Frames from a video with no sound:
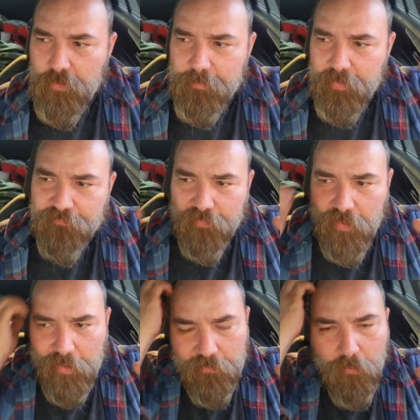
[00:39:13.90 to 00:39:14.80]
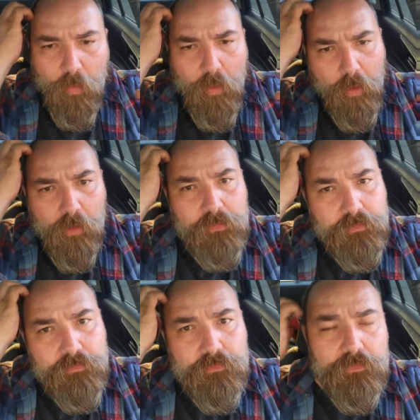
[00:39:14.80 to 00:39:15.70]
be a fly on the wall
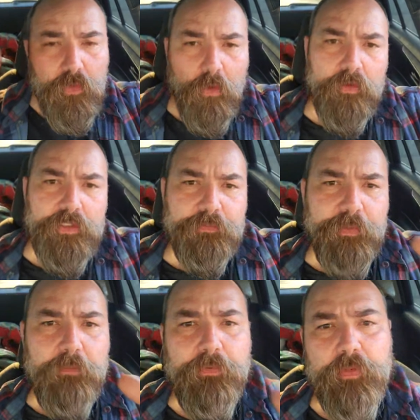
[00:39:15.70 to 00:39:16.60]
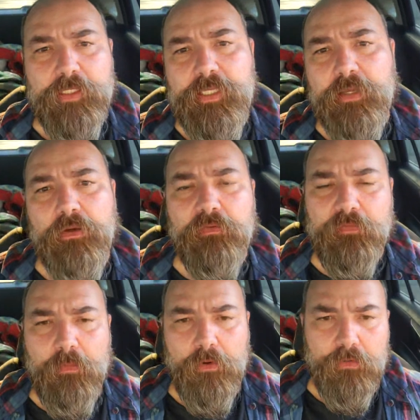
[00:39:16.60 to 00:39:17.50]
to all these people that take off for
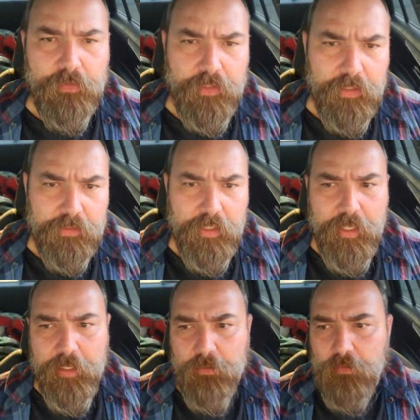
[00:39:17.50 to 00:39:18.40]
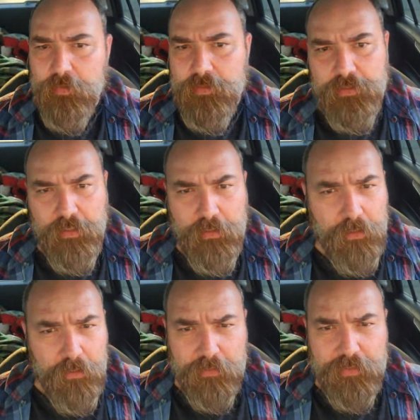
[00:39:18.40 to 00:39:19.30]
Martin Luther King Day and all these
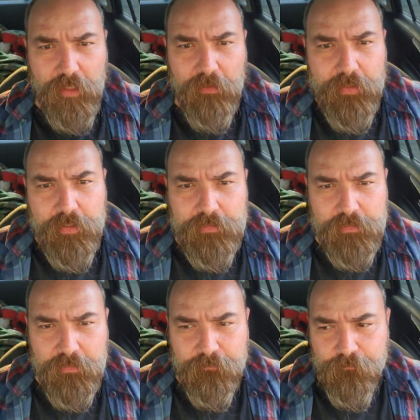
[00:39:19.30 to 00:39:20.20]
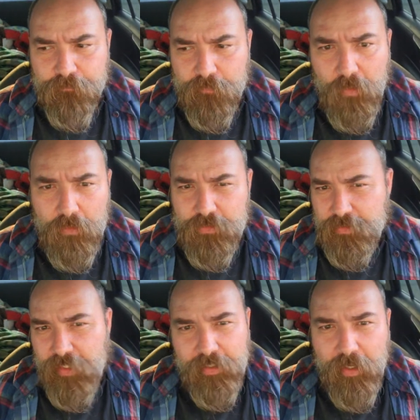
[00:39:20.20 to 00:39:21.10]
holidays, they're all just
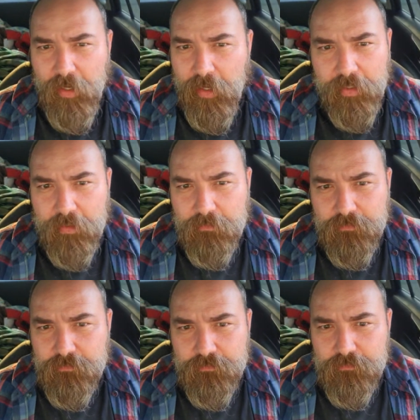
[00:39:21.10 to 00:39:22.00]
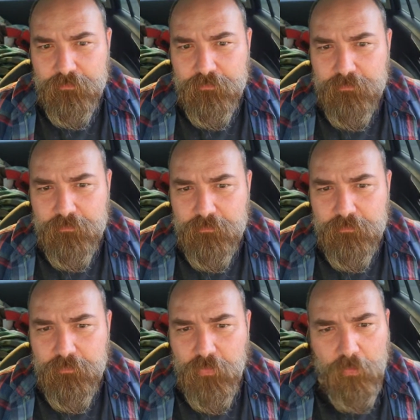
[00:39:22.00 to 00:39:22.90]
getting high.
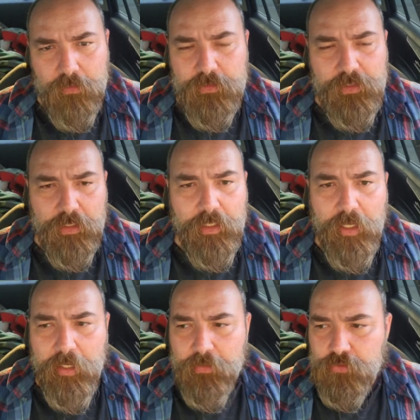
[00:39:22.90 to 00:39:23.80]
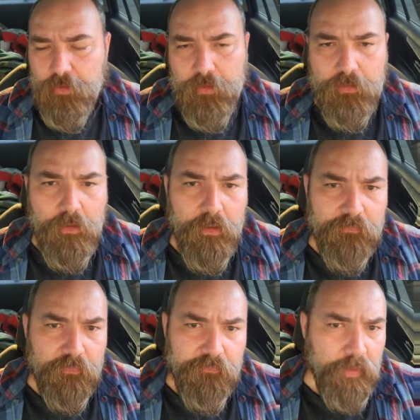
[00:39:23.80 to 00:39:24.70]
They're all just getting high and jerking
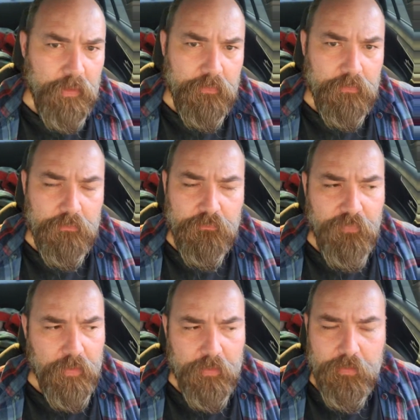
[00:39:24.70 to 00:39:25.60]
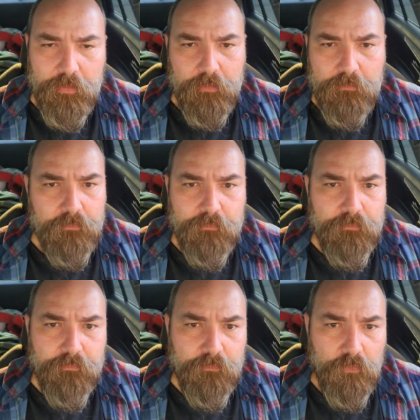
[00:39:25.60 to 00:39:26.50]
off, or fucking and
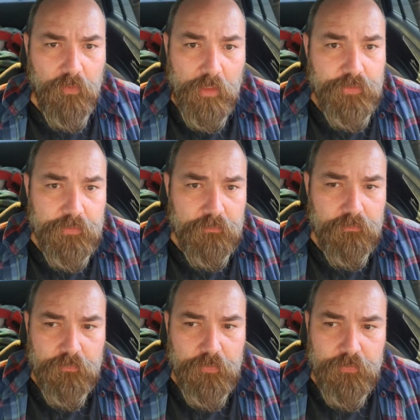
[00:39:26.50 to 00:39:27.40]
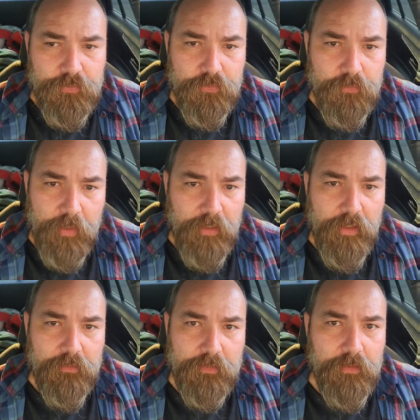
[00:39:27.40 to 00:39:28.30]
watching YouTube. I
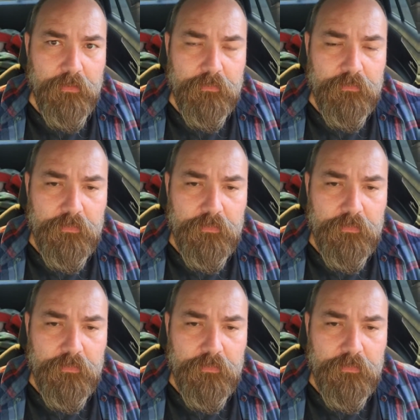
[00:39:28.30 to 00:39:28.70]
don't know.